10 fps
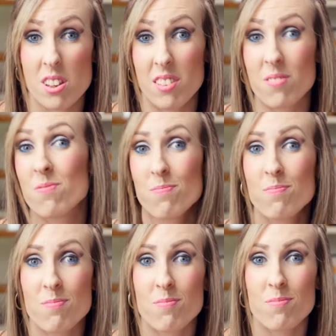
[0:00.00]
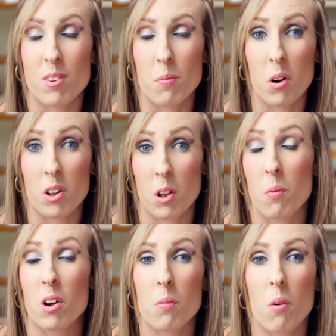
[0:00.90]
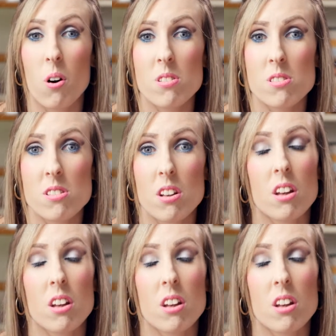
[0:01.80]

than what it was.